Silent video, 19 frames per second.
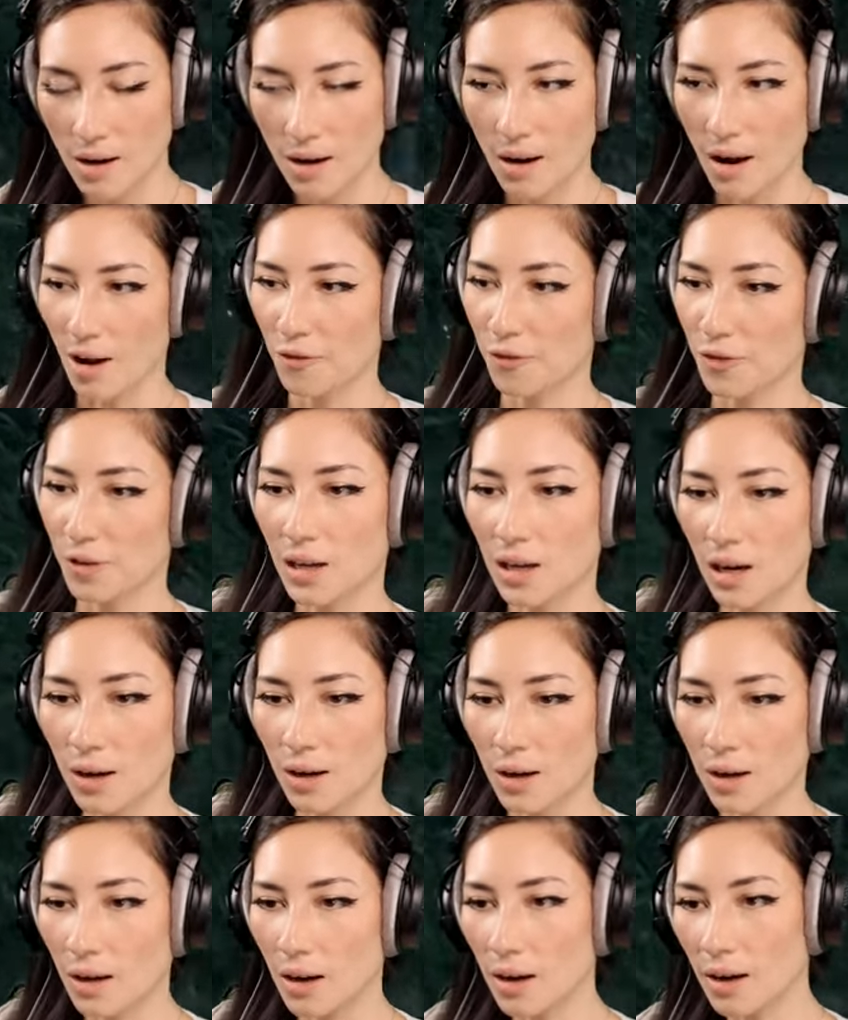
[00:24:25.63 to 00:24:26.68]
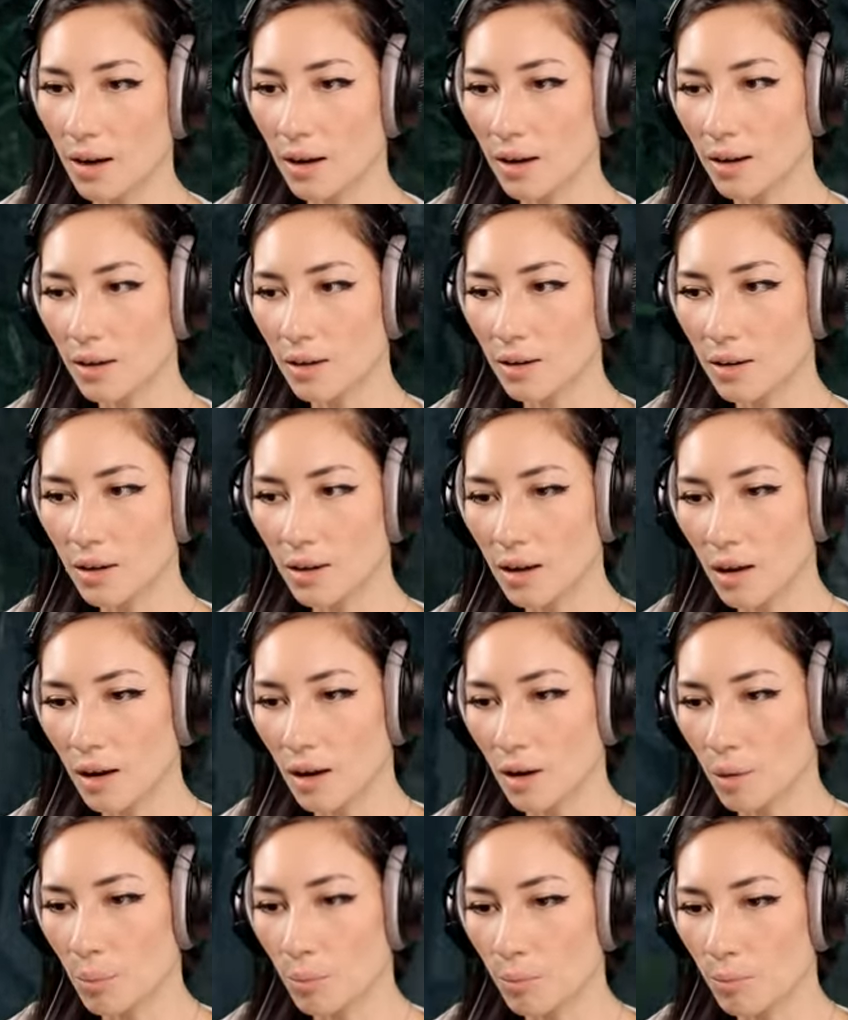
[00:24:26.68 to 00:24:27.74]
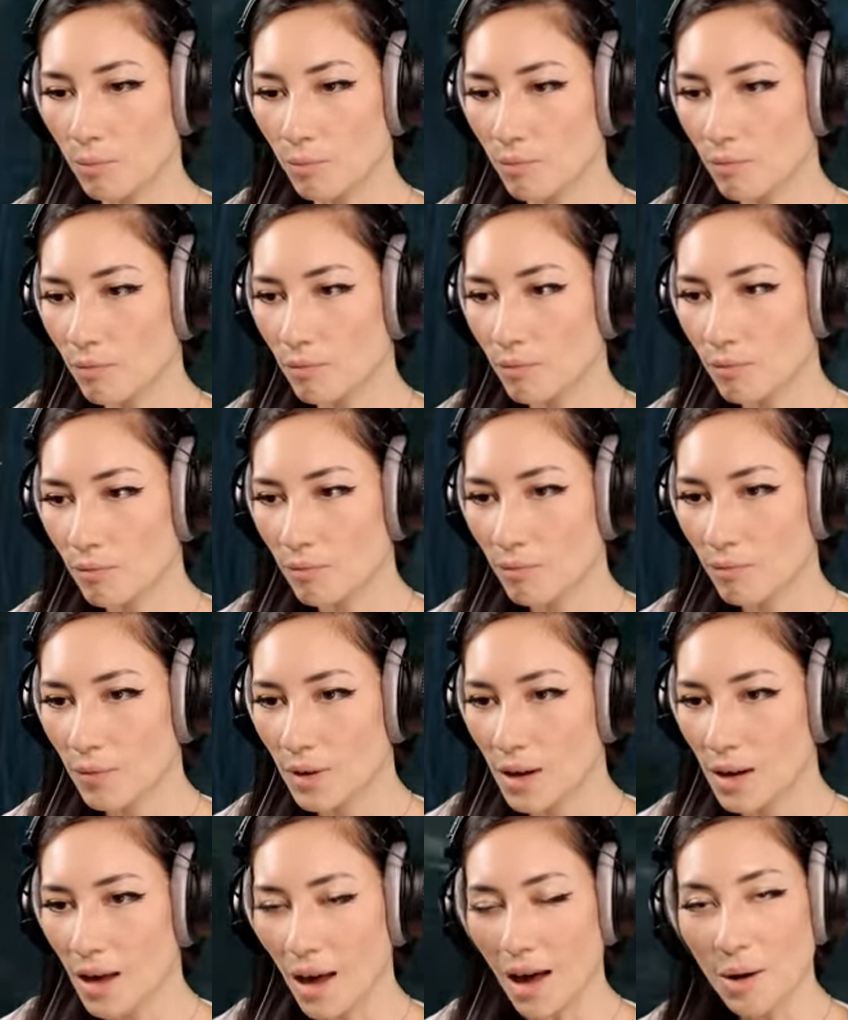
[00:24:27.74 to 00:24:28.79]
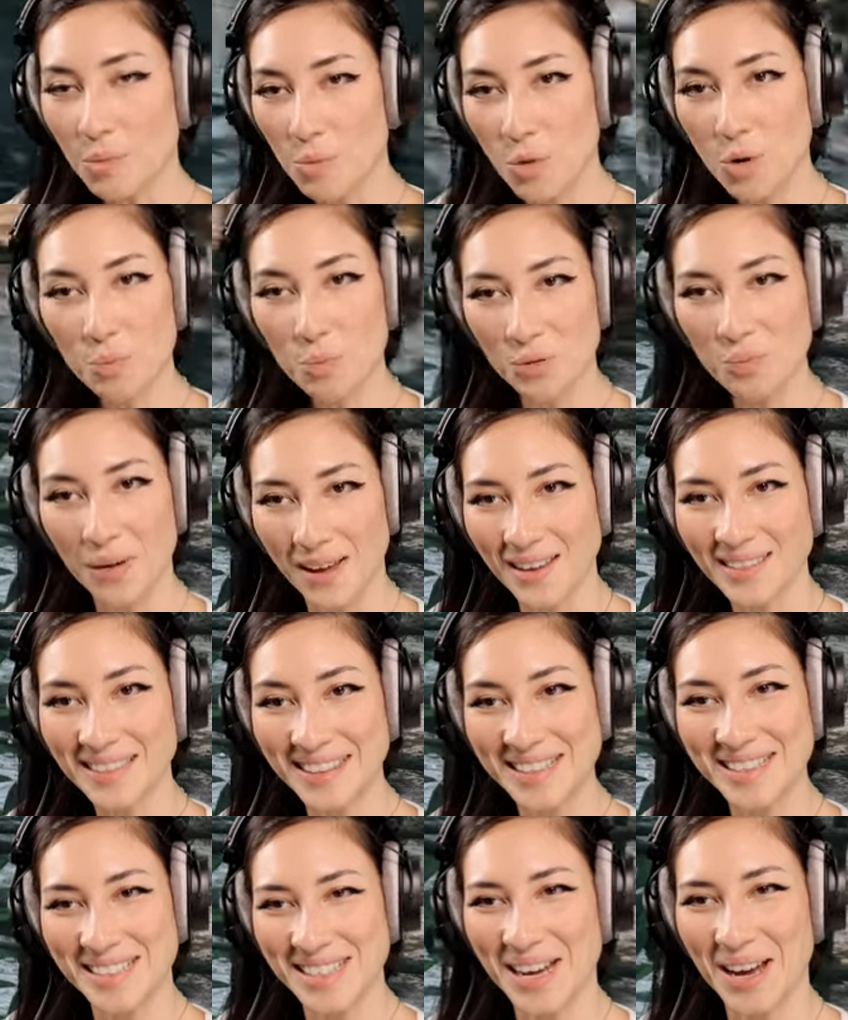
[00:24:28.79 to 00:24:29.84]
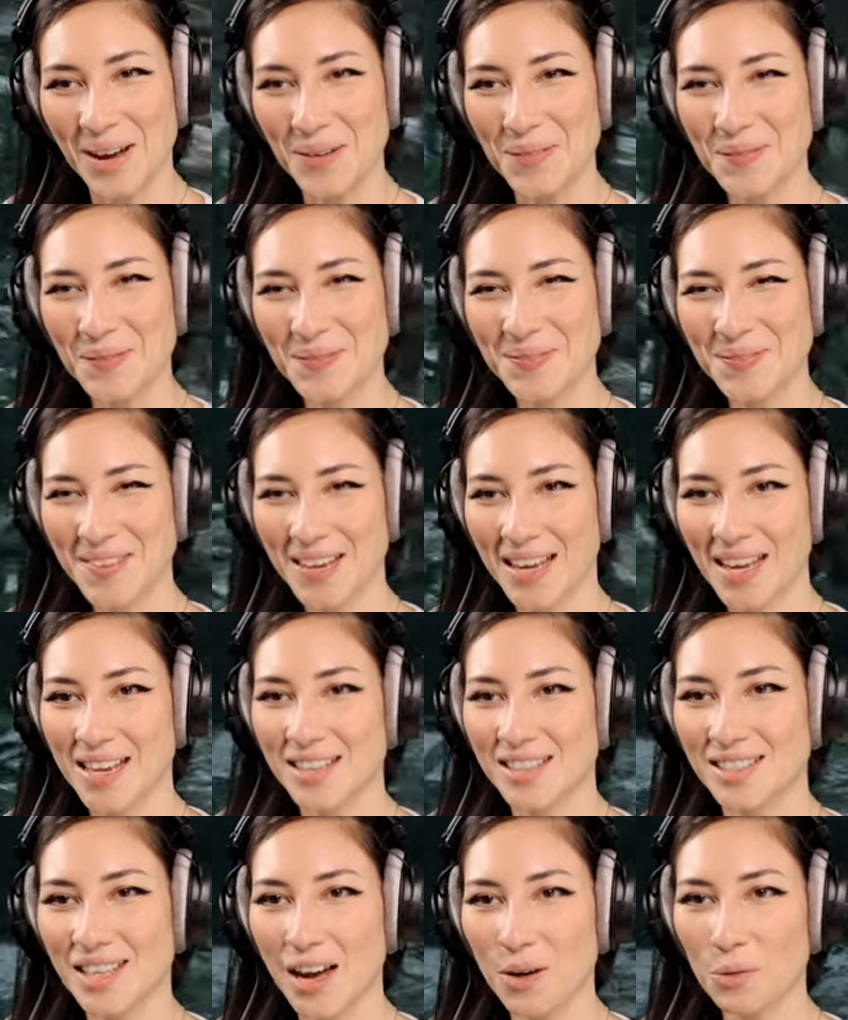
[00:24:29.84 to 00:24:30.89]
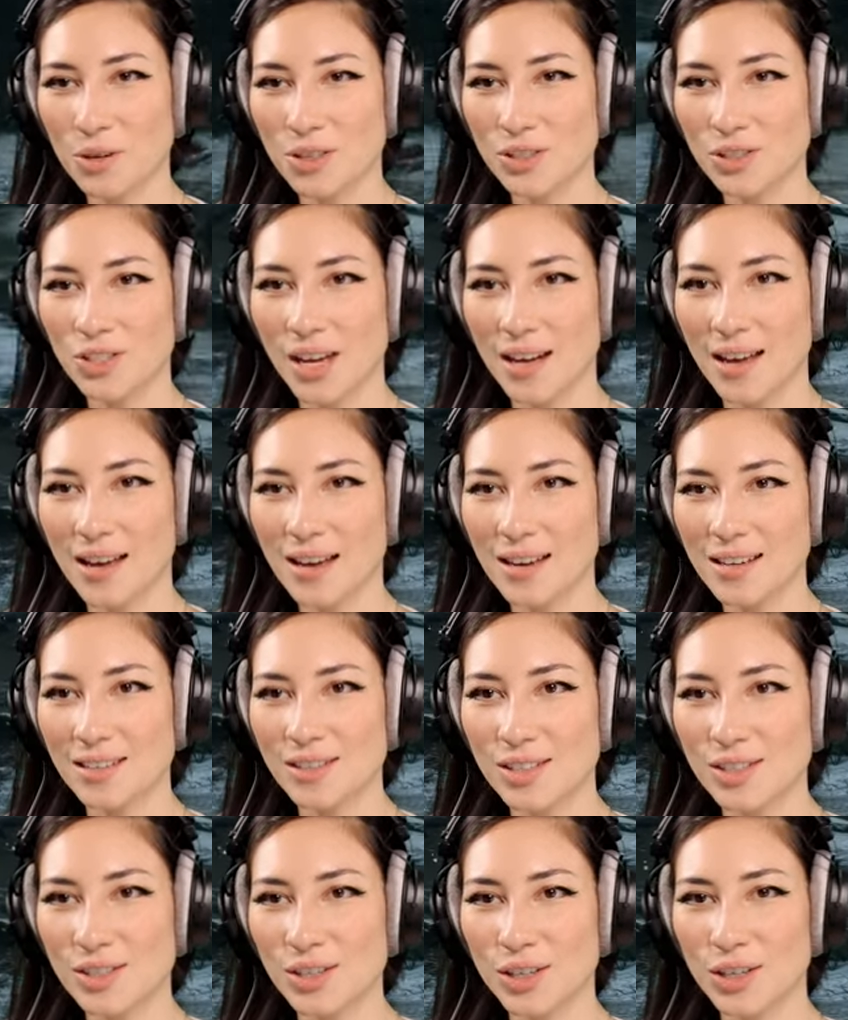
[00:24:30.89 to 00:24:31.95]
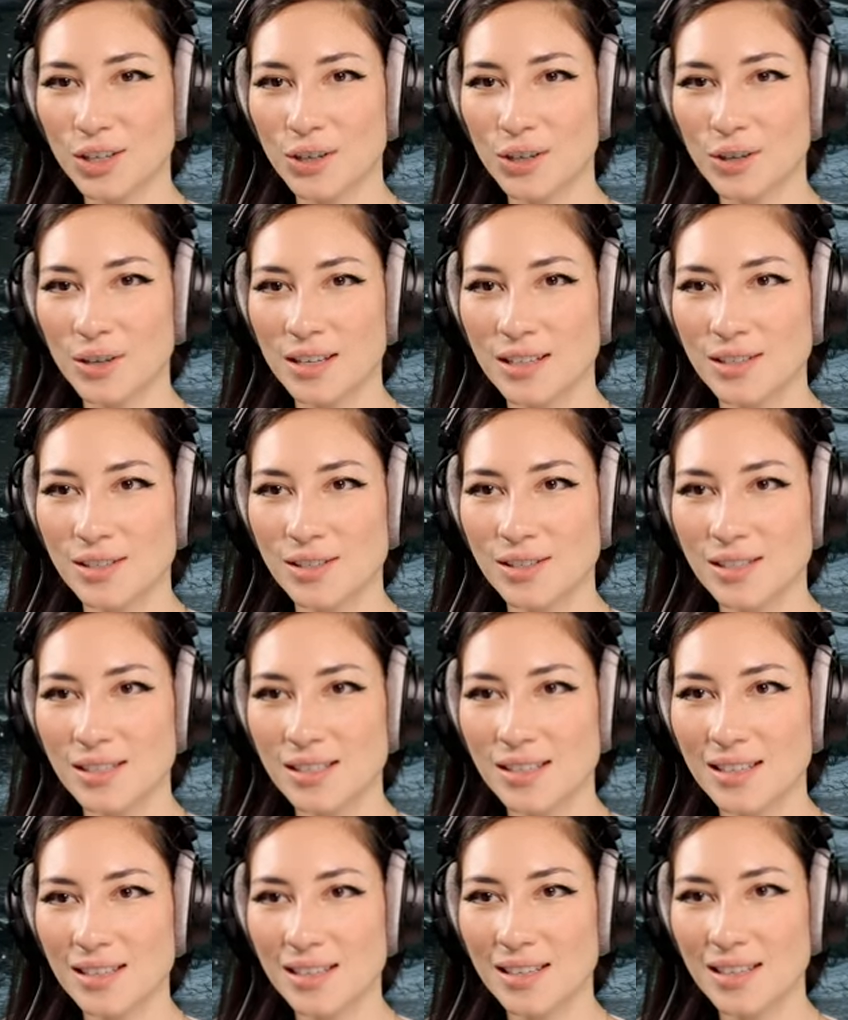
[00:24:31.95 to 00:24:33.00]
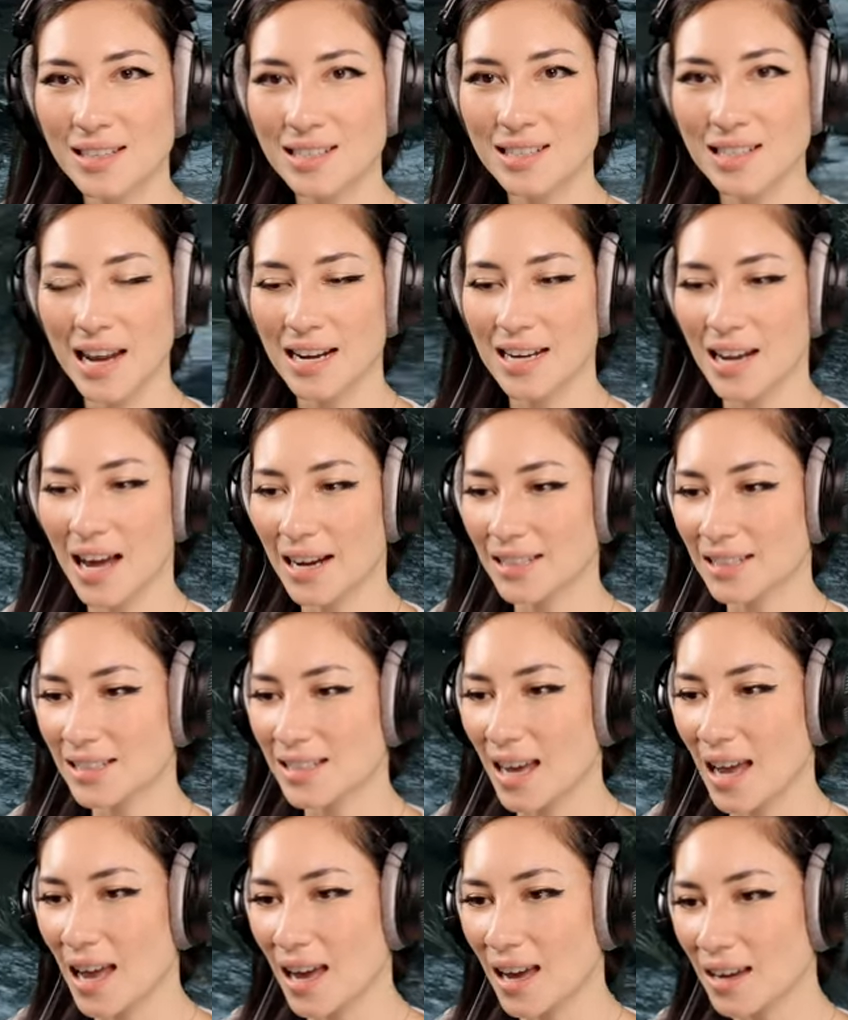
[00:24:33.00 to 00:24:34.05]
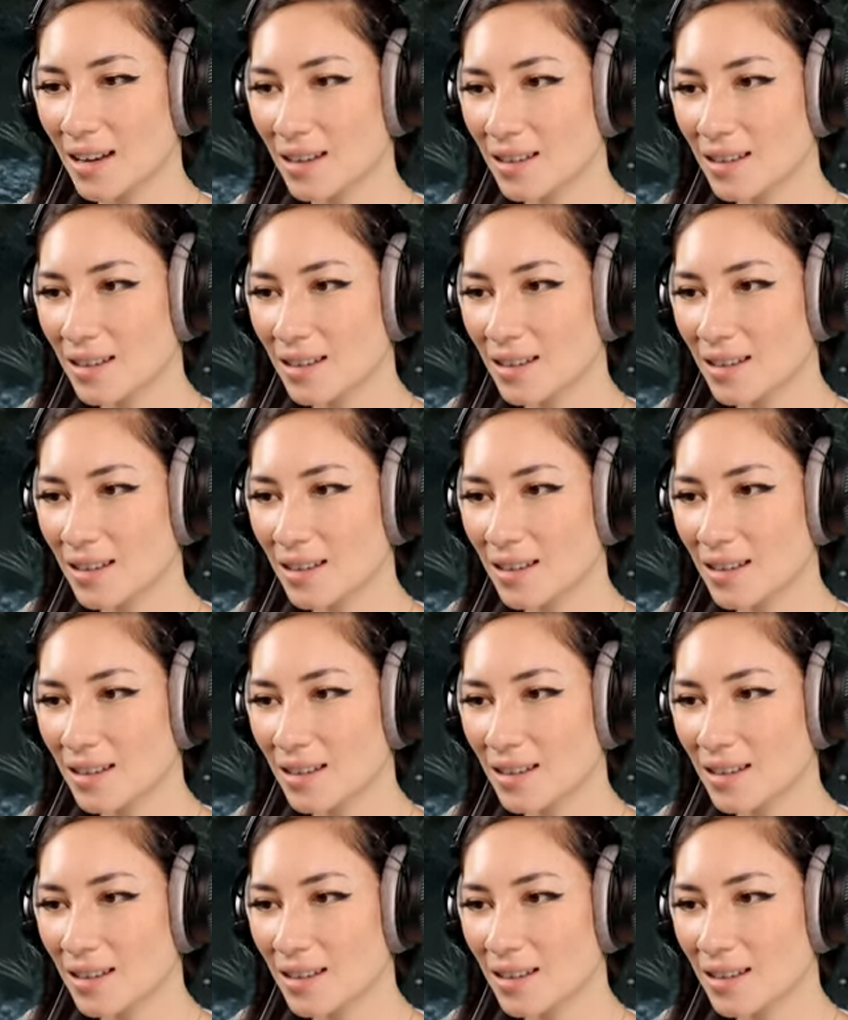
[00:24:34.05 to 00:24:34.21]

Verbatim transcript: I feel like I, I um, am more prepared this time. Star Wars Jedi to secure is is like night and day.